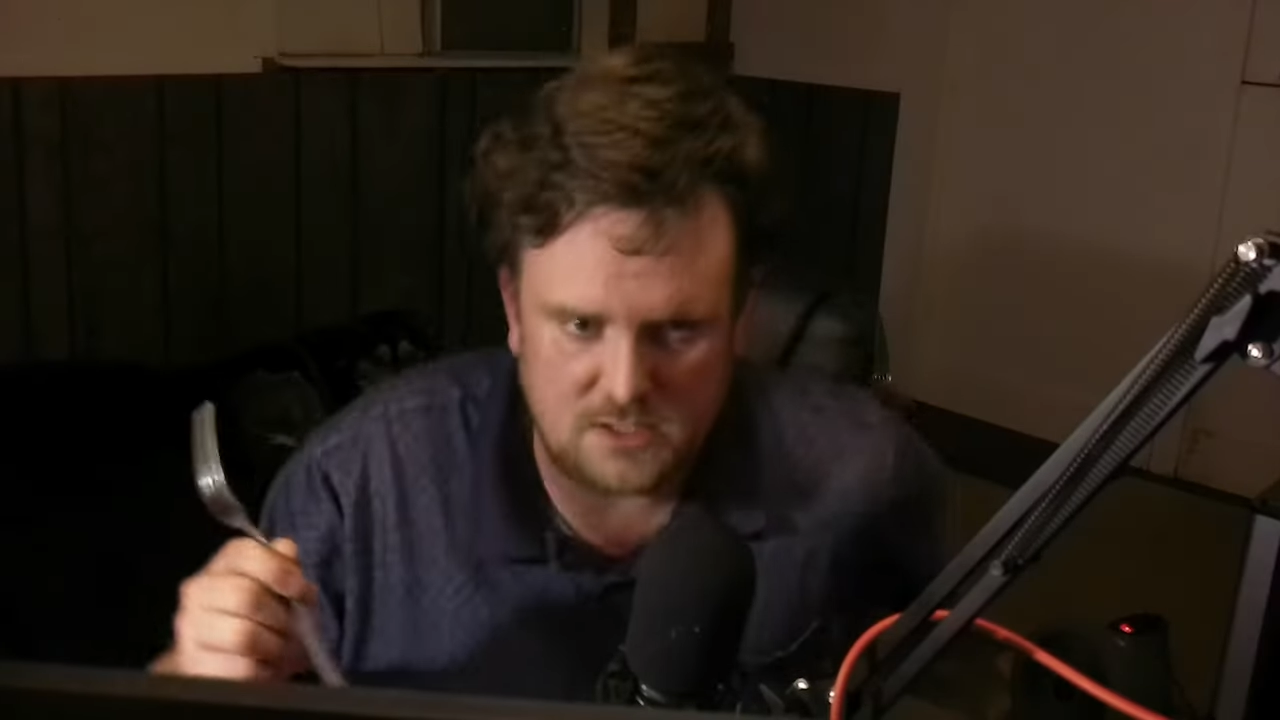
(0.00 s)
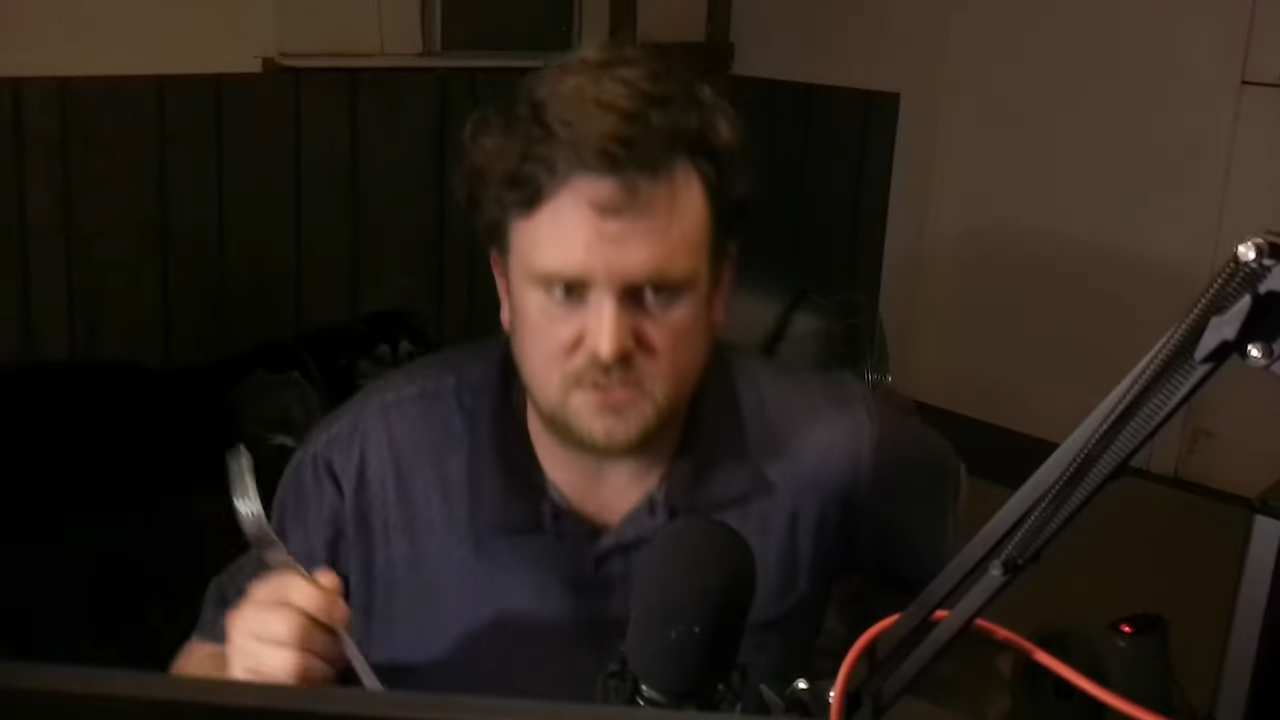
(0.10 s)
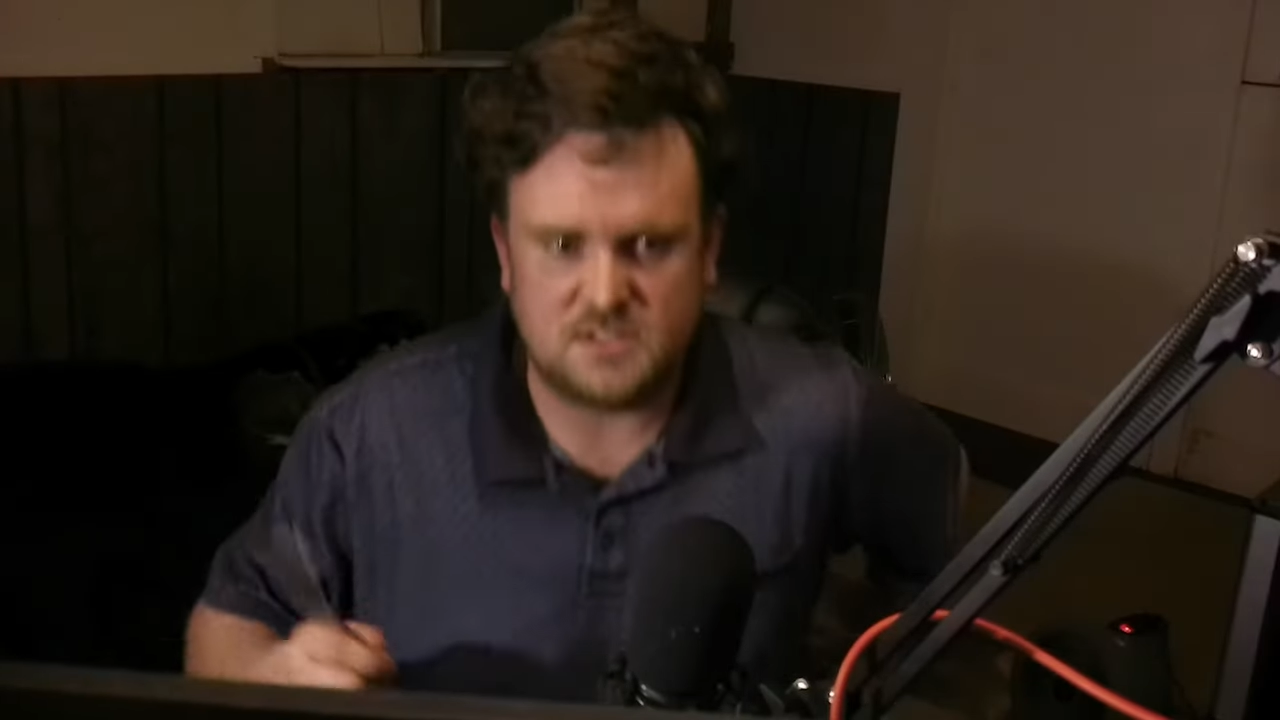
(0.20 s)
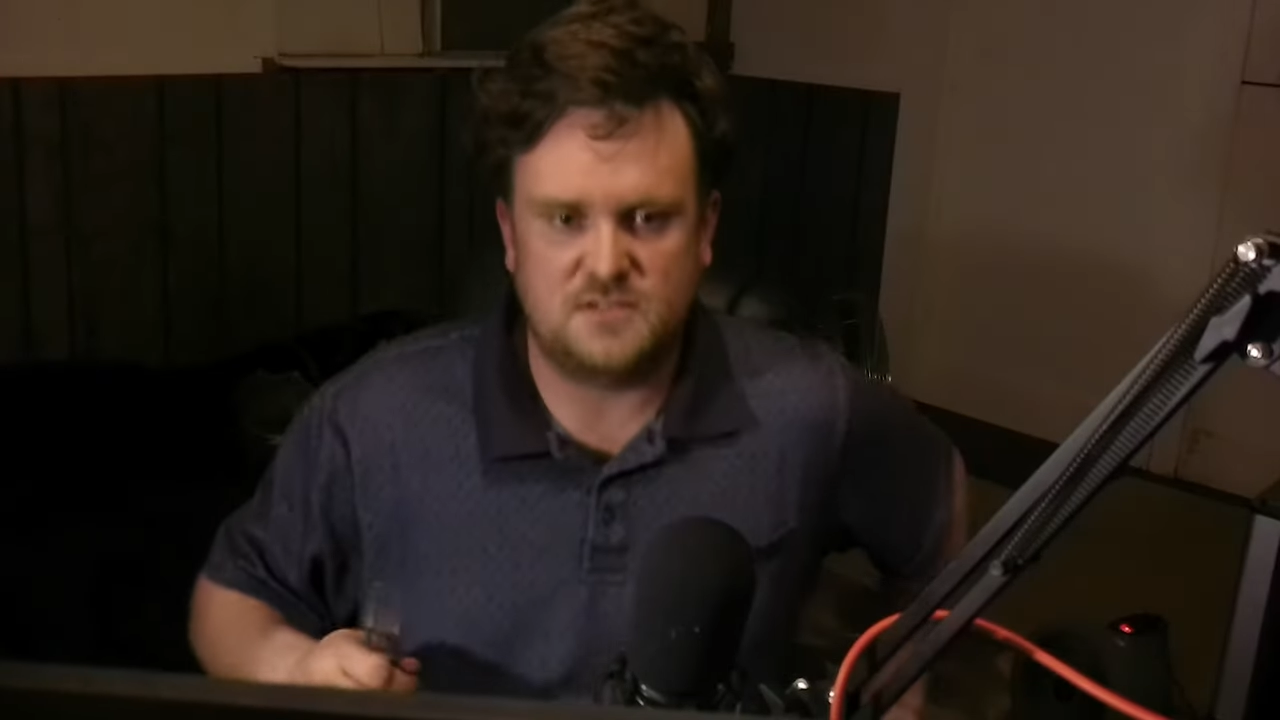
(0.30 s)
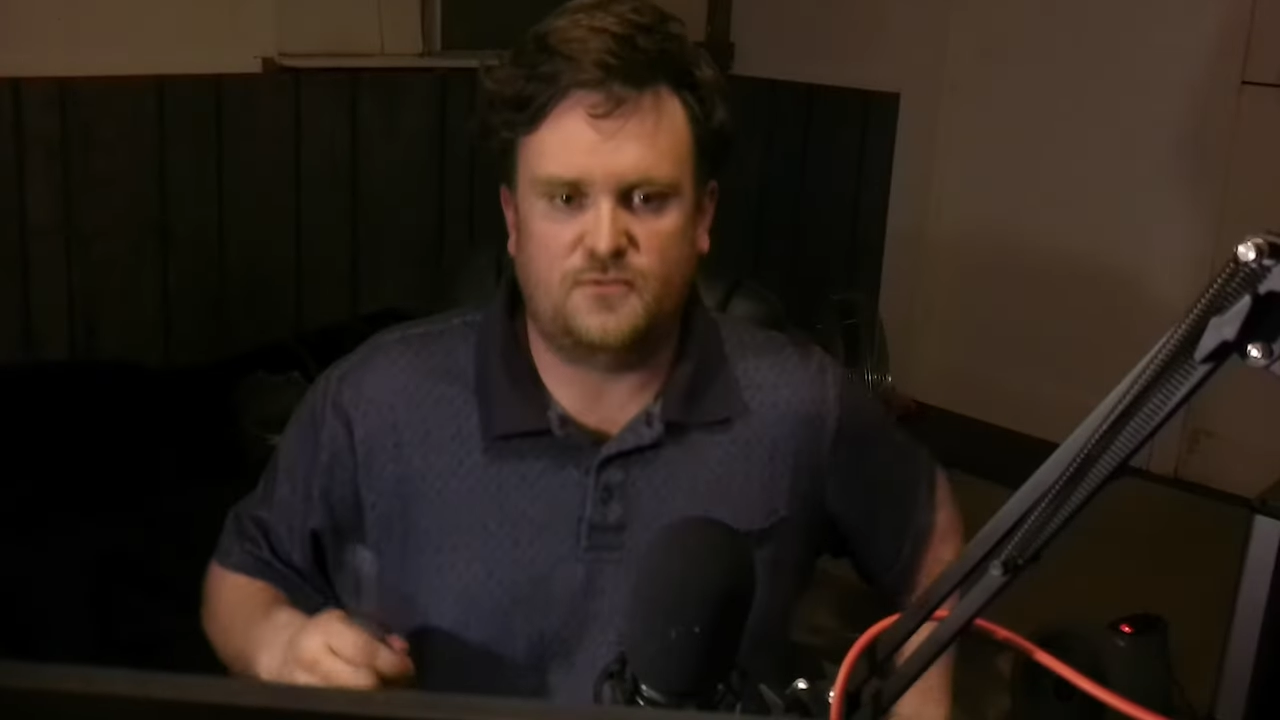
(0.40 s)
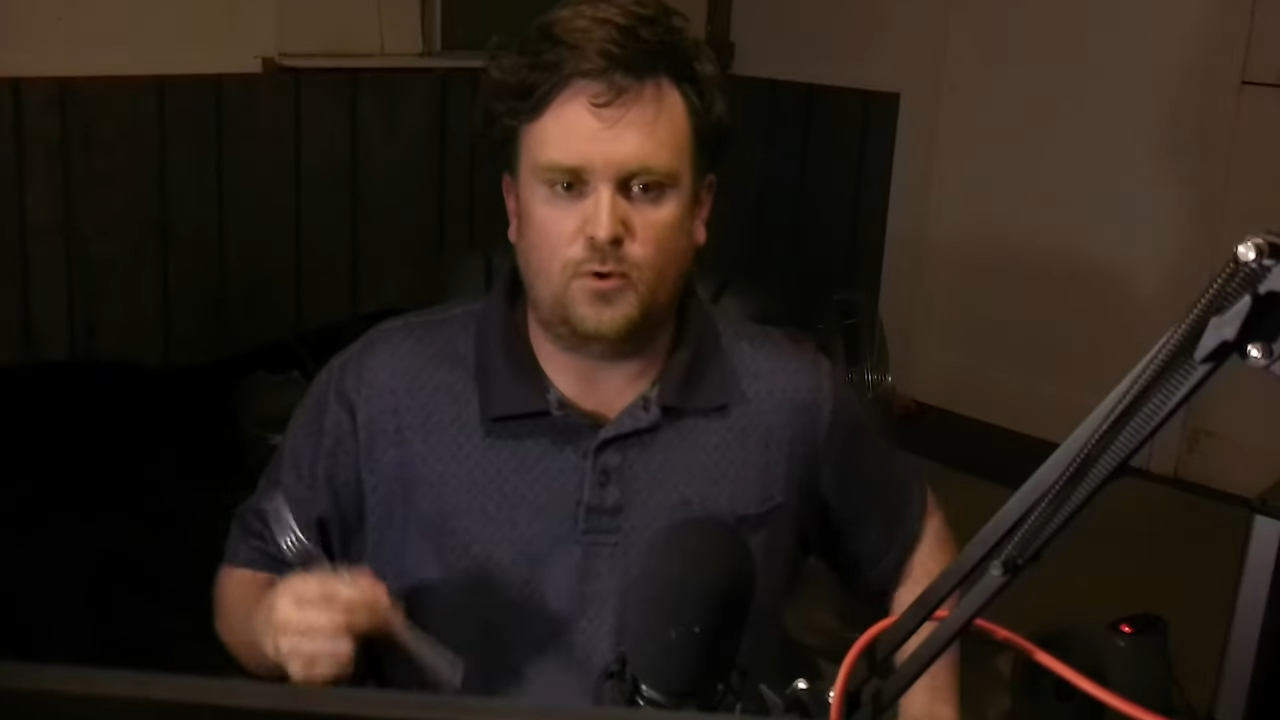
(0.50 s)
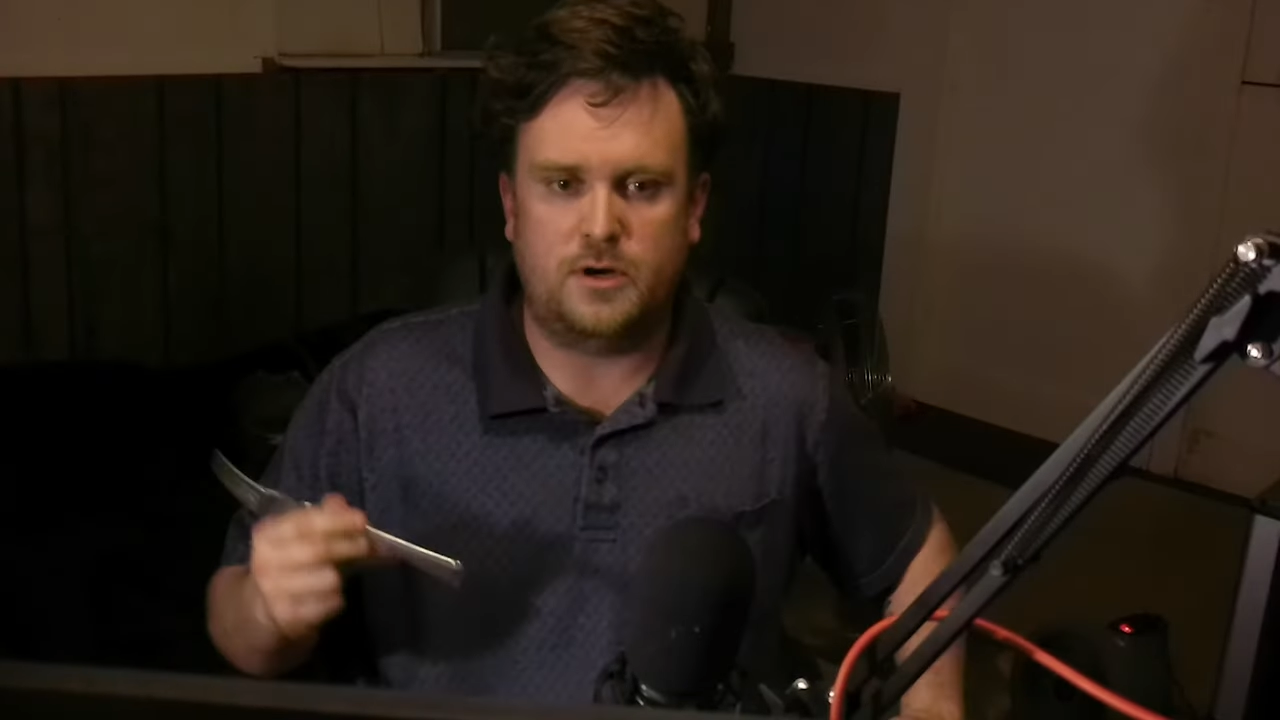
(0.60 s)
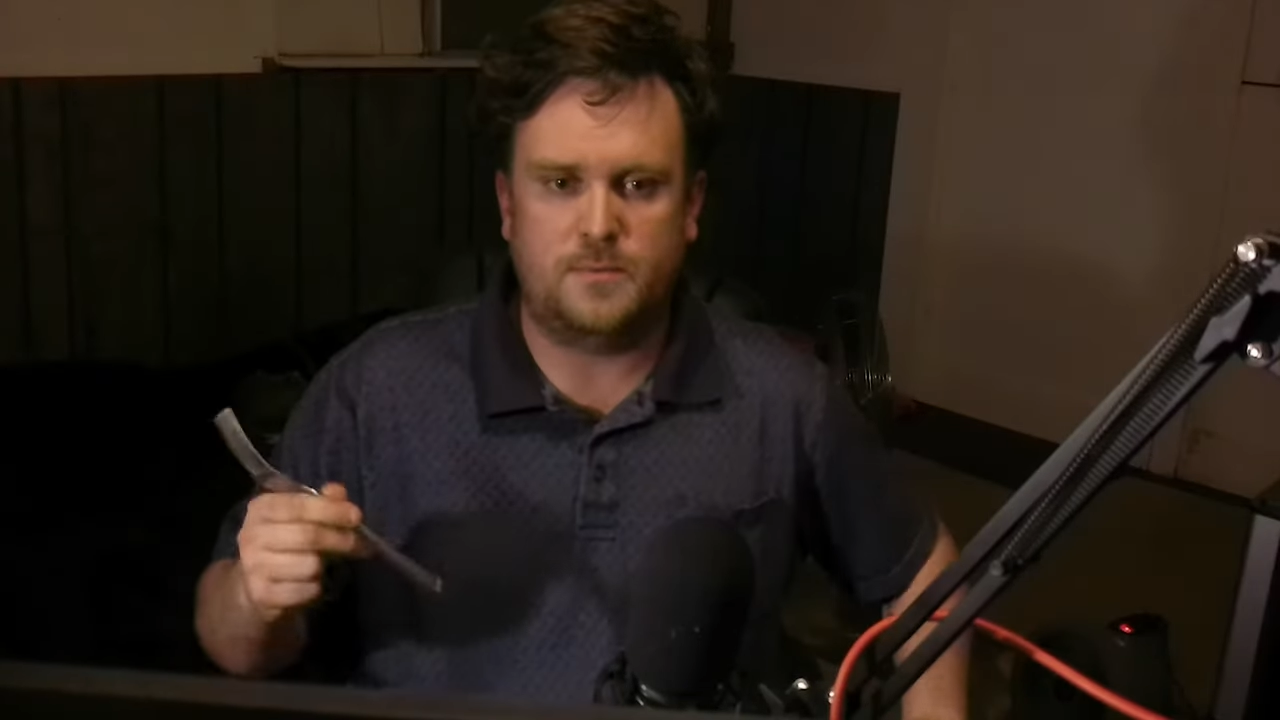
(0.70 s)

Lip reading: use this fork,